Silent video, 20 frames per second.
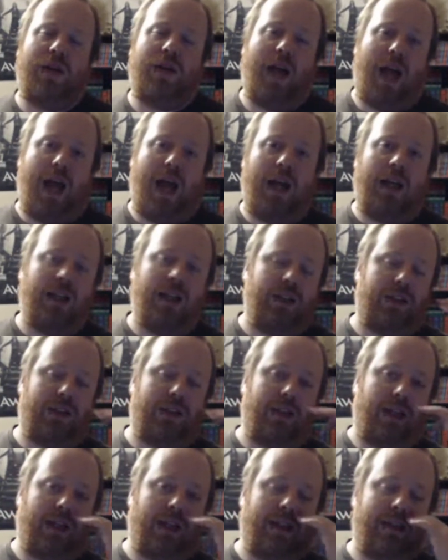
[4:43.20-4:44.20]
Andy's,
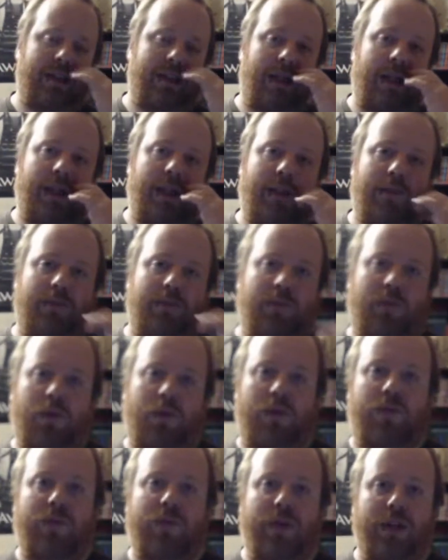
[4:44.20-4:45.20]
like I said, he's
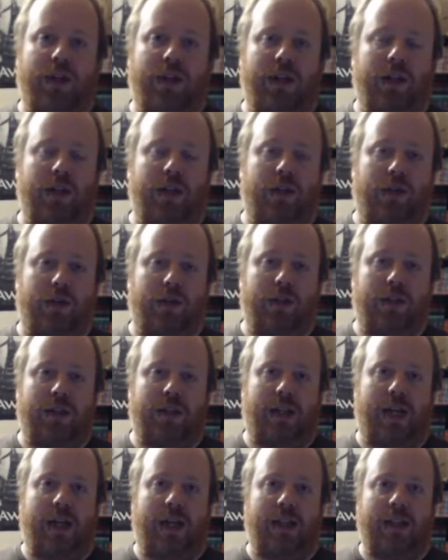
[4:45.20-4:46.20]
more for the guerrilla
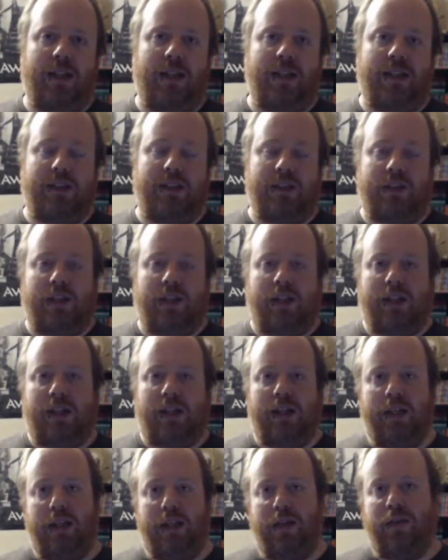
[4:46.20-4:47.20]
tactics and trying to
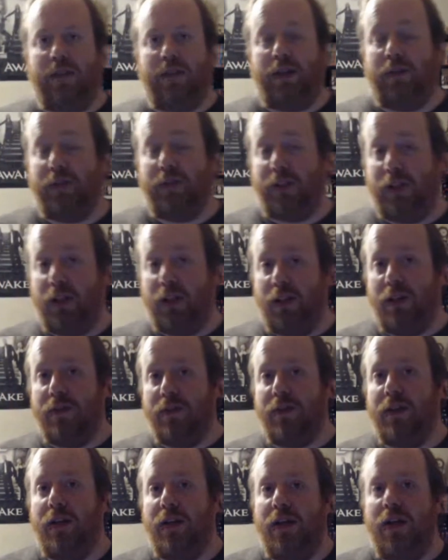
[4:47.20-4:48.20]
get everything
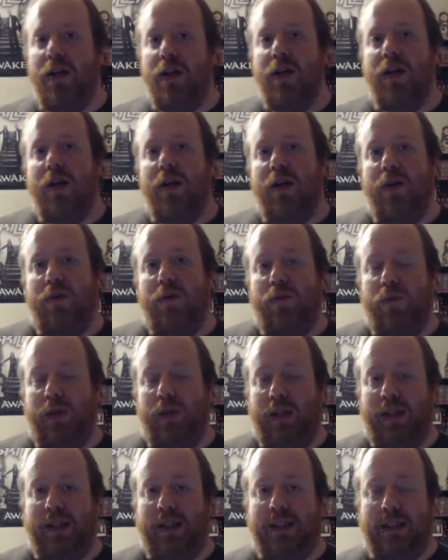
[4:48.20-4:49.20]
resolved
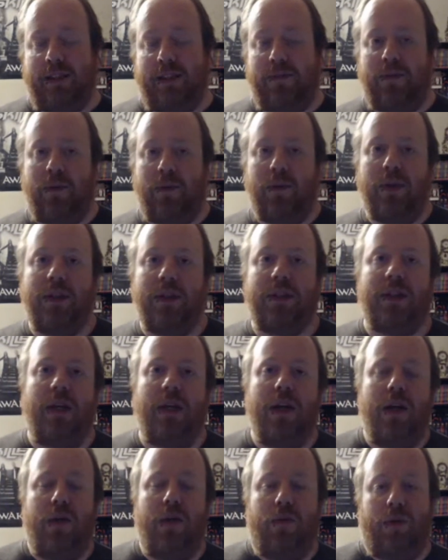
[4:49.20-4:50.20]
with excessive force,
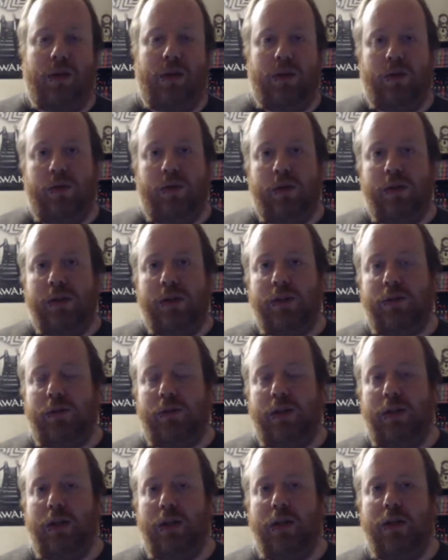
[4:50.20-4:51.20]
while Lauren's
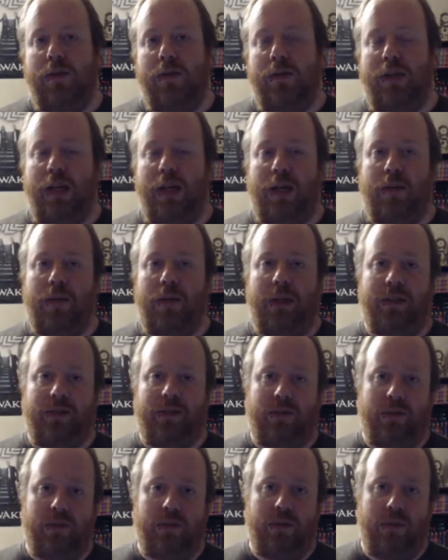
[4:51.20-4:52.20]
wanting to take a
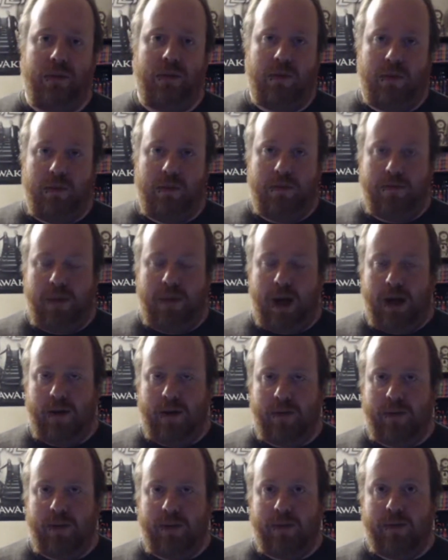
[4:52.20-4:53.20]
peaceful
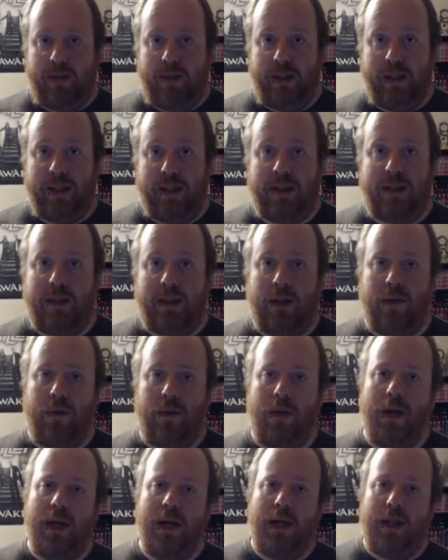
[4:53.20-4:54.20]
battle with this.
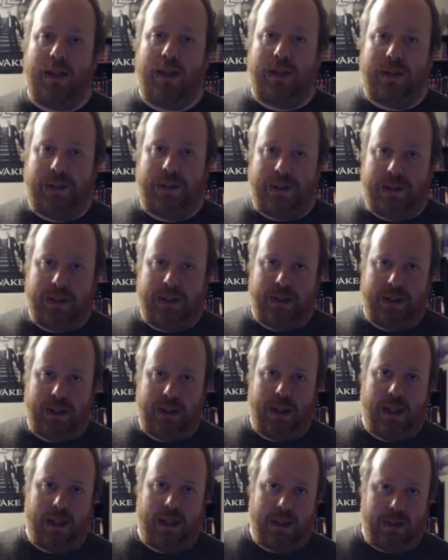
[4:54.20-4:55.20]
So it's interesting to
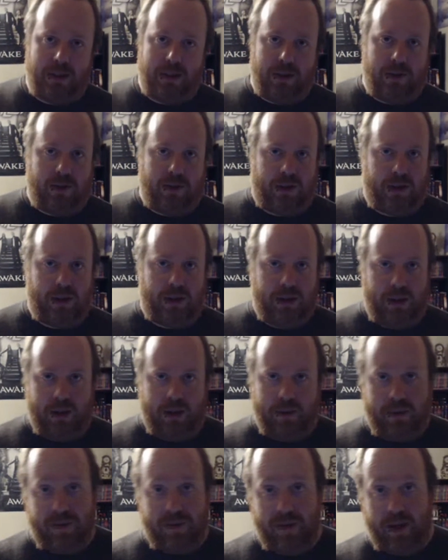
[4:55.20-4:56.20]
see how these two are going to end
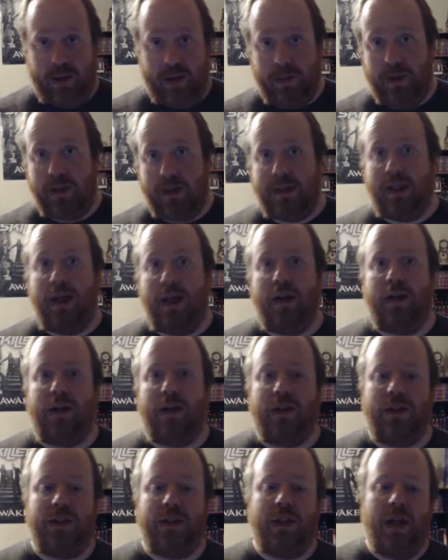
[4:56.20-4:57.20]
up developing as
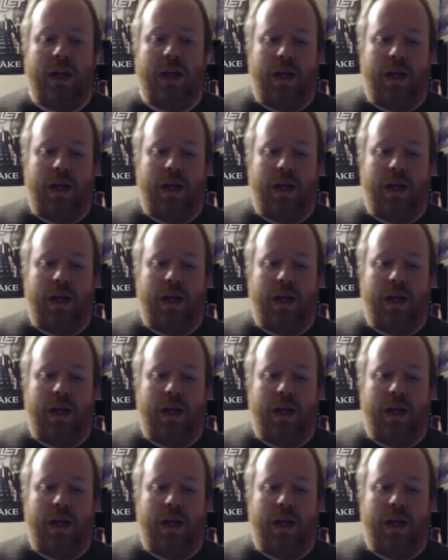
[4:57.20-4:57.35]
characters.